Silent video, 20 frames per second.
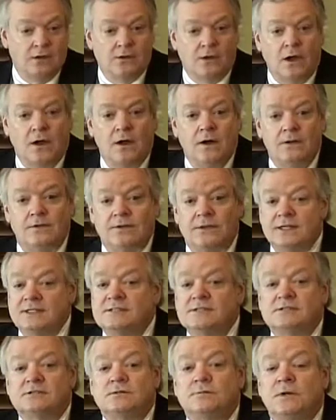Y'all,
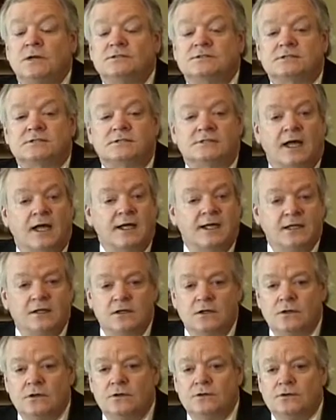this is the most
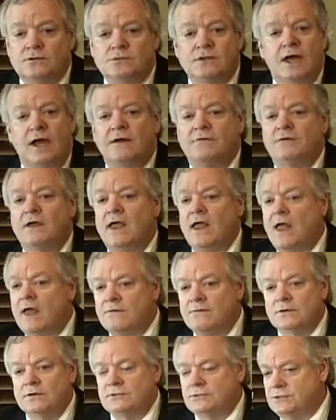exciting news I've
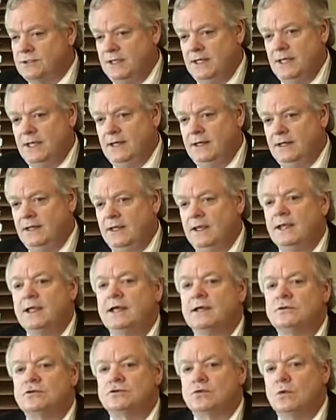ever seen
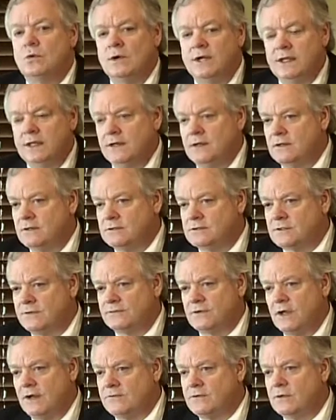in 20 years
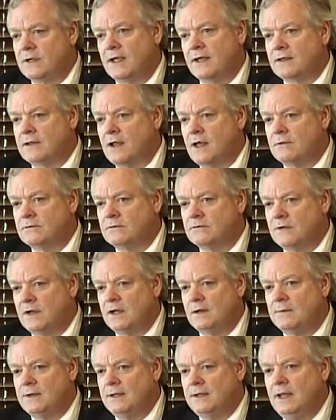of covering economic
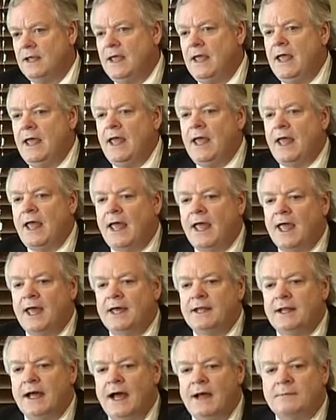development.
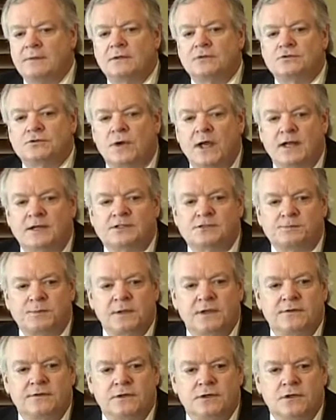And I'm going to try to
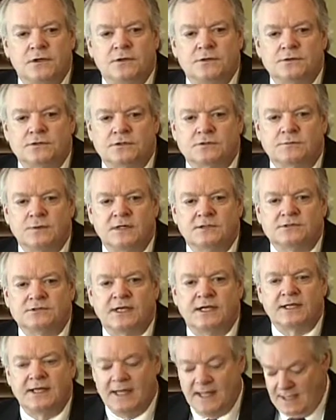spread the news as much as
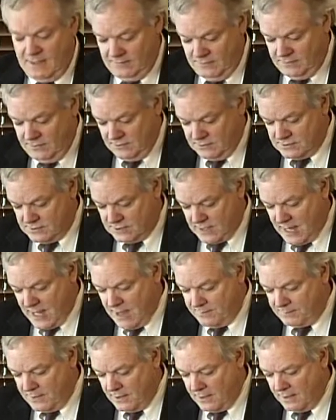I can that this is
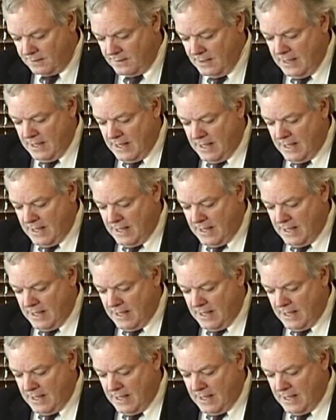happening.